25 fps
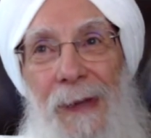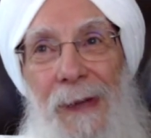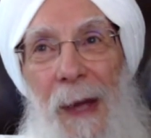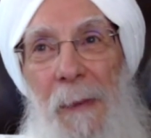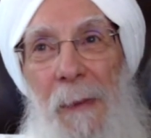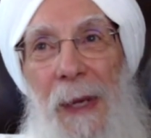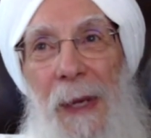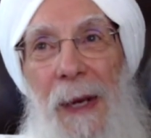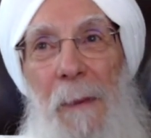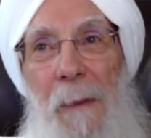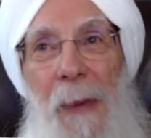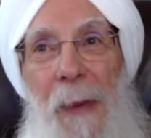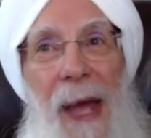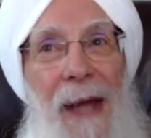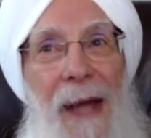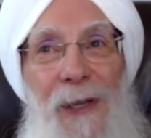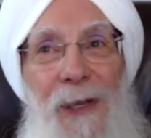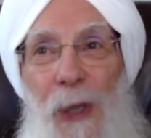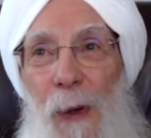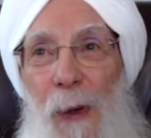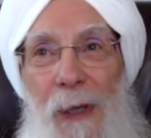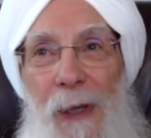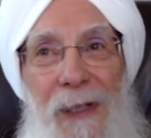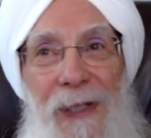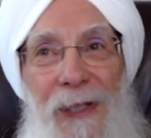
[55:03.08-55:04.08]
I mean, a bad
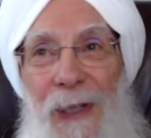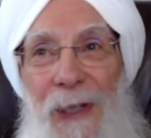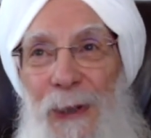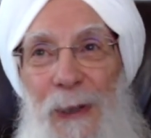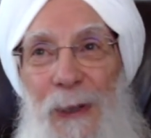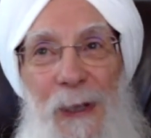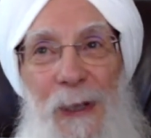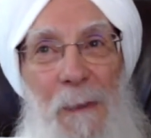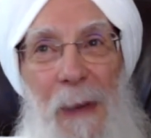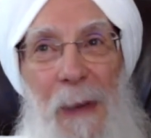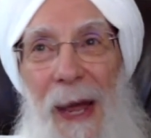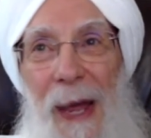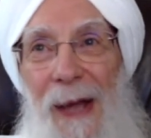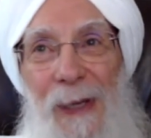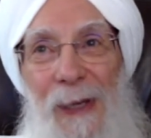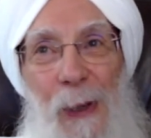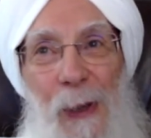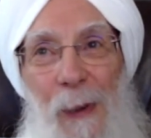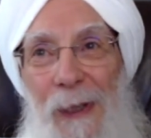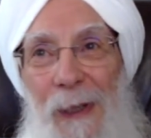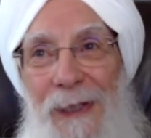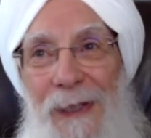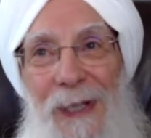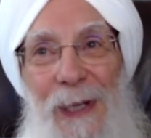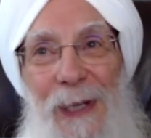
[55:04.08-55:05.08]
yoga teacher is a bad
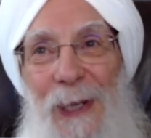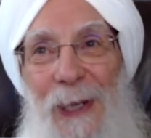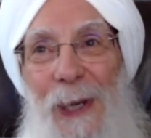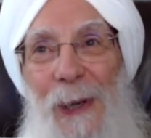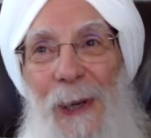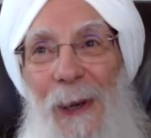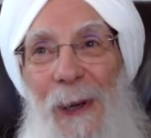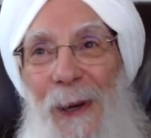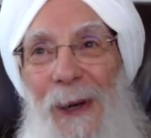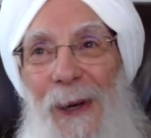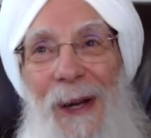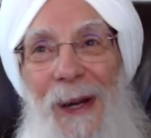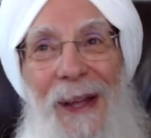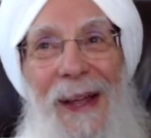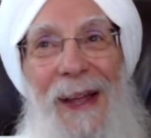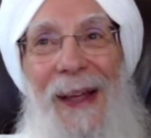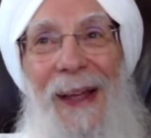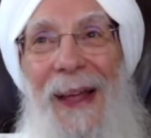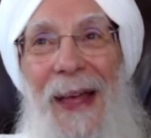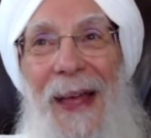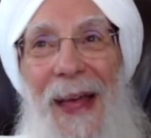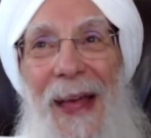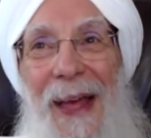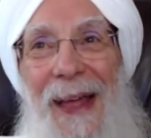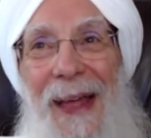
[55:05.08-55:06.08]
yoga teacher,
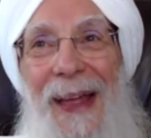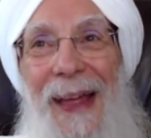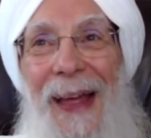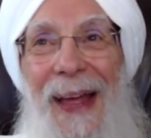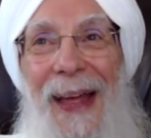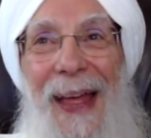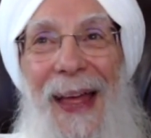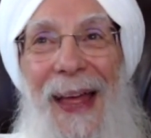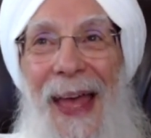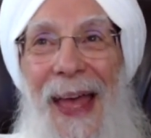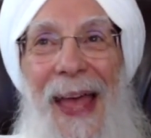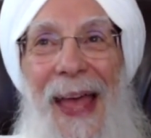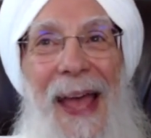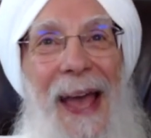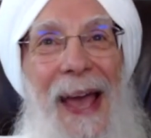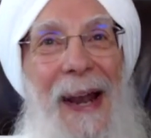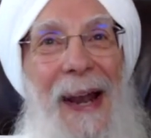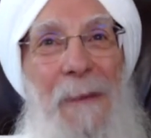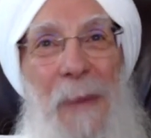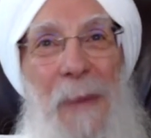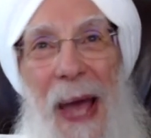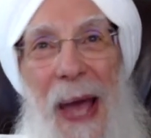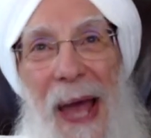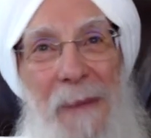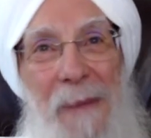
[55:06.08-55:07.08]
and
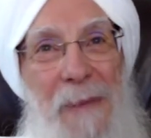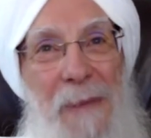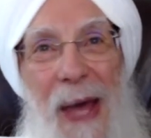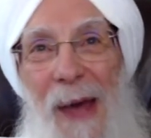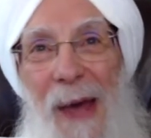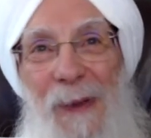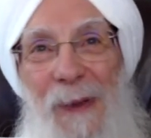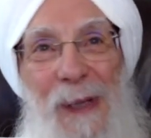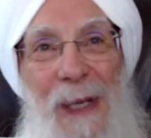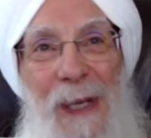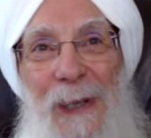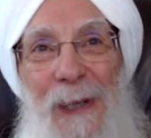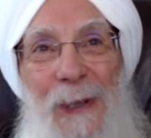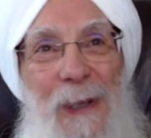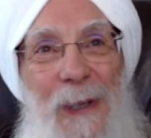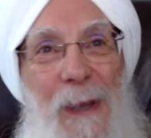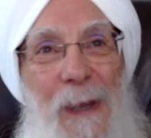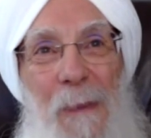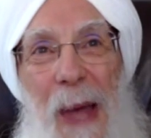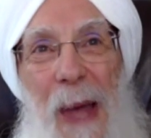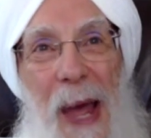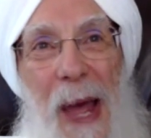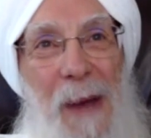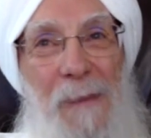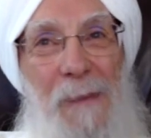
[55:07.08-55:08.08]
a bad math teacher is a
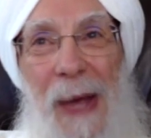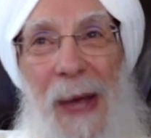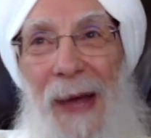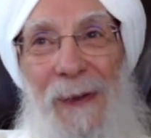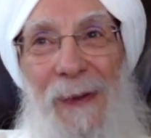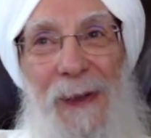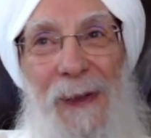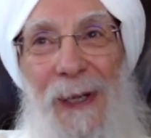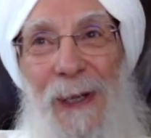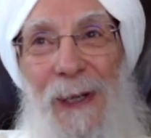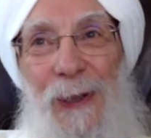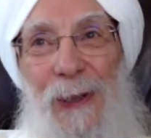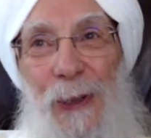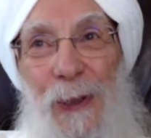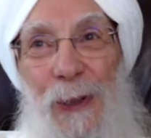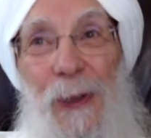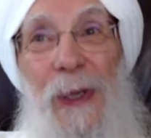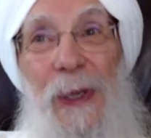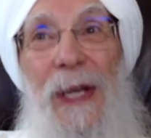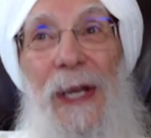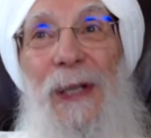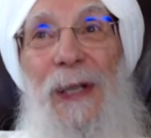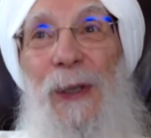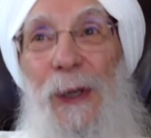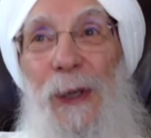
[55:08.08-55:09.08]
bad math teacher. You
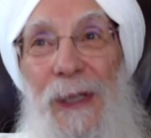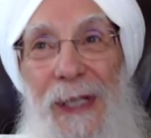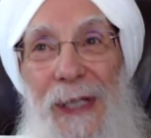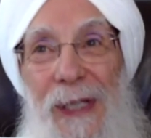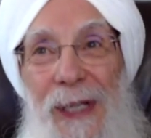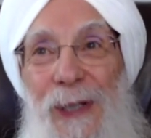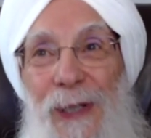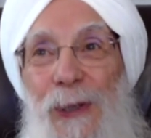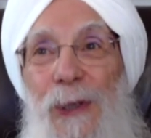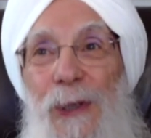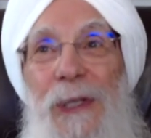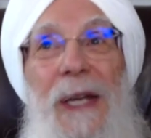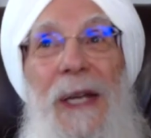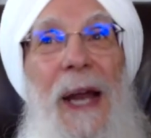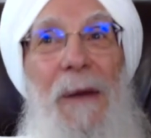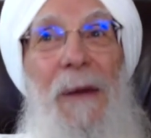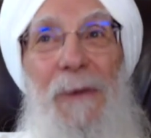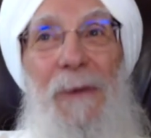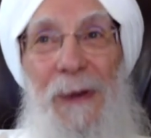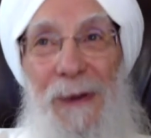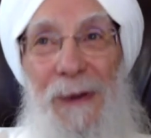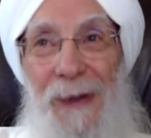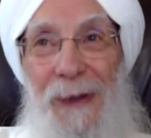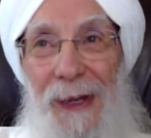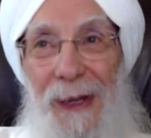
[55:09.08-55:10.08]
need good teachers in
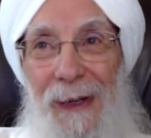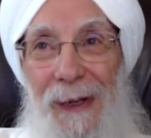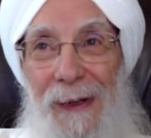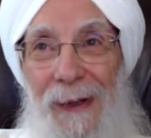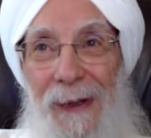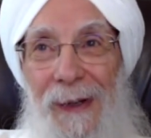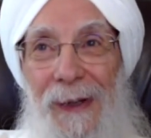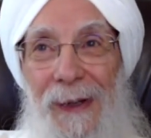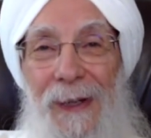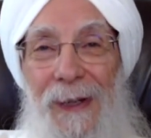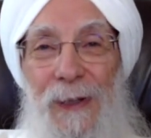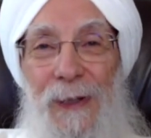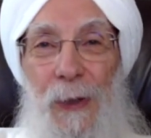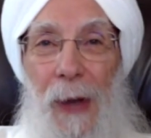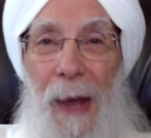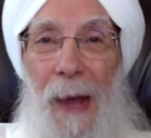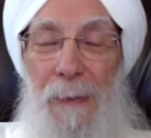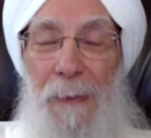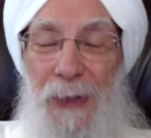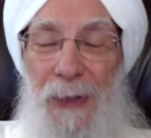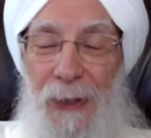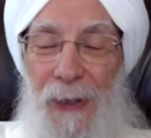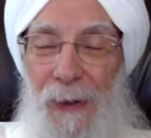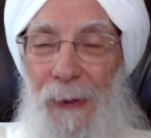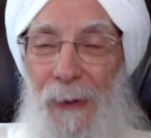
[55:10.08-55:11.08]
everything. So
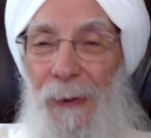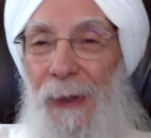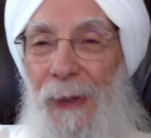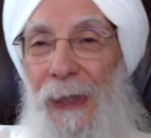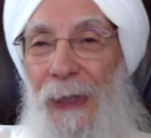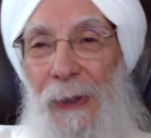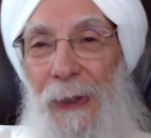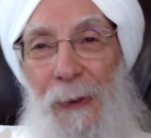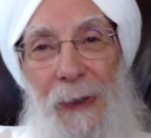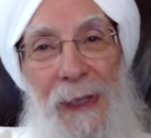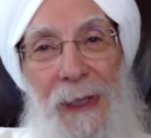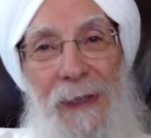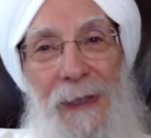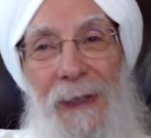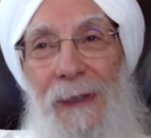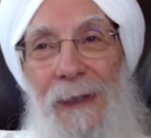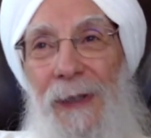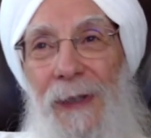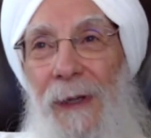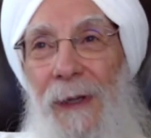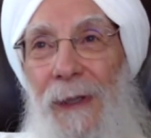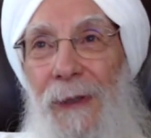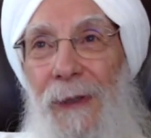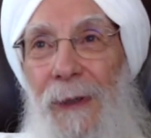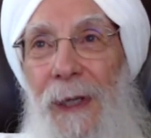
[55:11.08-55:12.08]
absolutely, you need
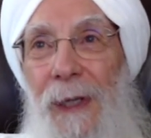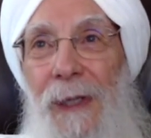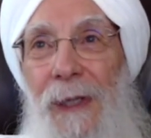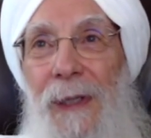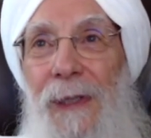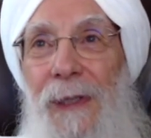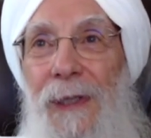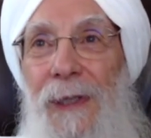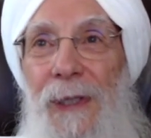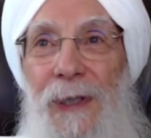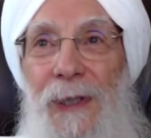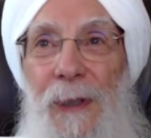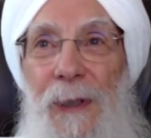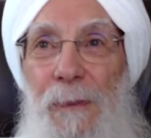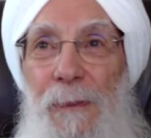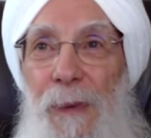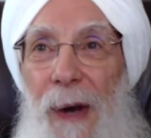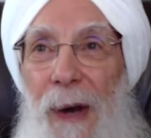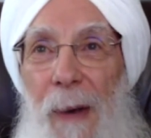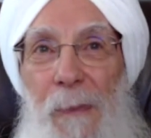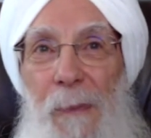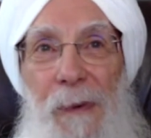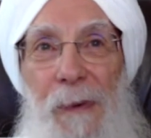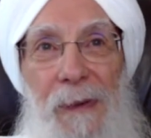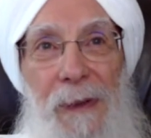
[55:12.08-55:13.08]
to teach it
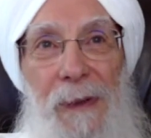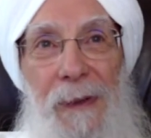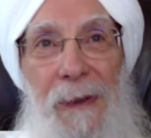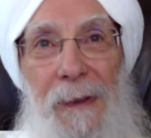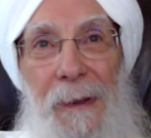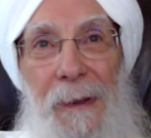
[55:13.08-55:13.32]
properly.